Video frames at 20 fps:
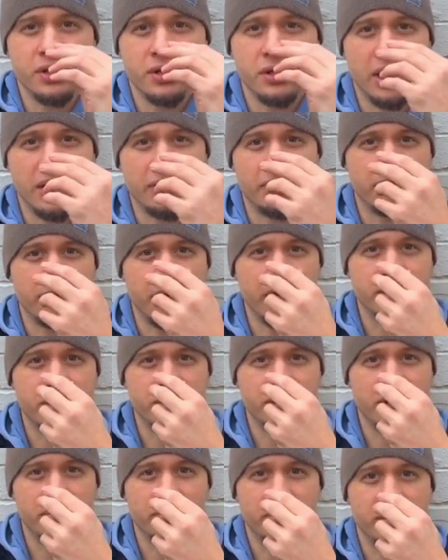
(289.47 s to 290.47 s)
not the right
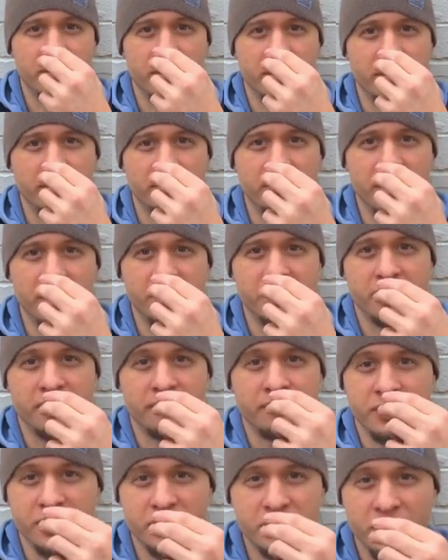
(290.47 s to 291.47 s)
shape here at the base
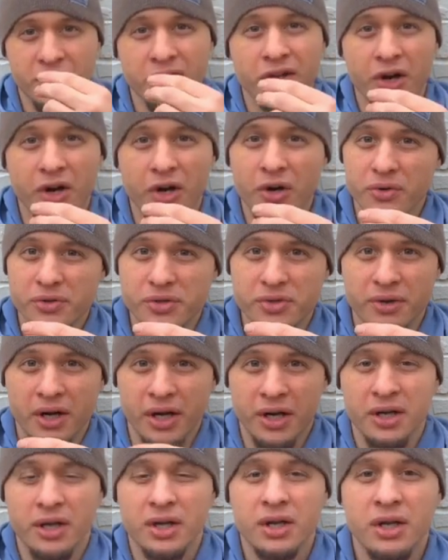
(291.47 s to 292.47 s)
of just the nose,
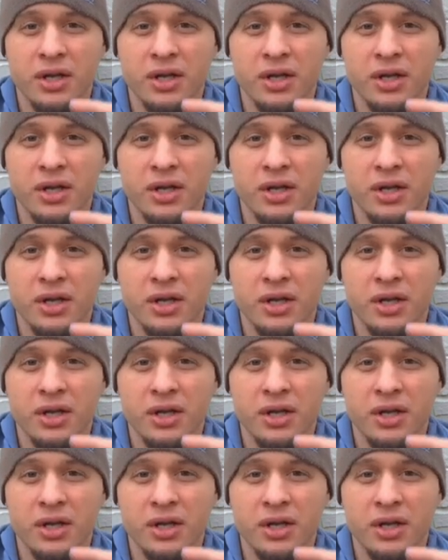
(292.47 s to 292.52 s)
right?